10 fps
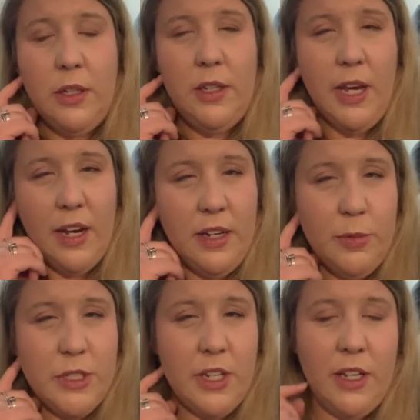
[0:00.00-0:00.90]
yeah, it
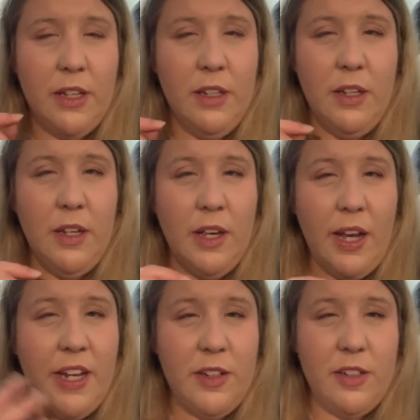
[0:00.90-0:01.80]
was like I
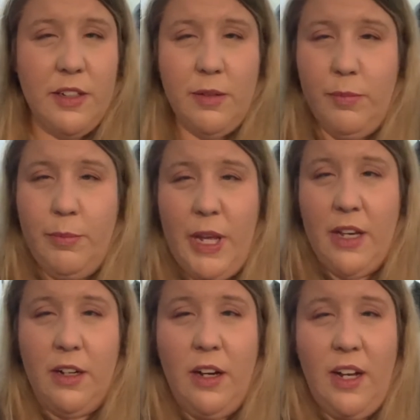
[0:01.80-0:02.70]
had to make
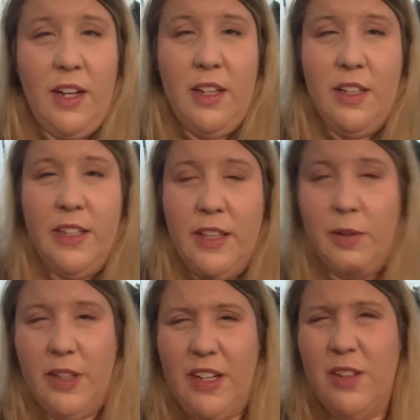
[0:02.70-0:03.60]
a call and they were like,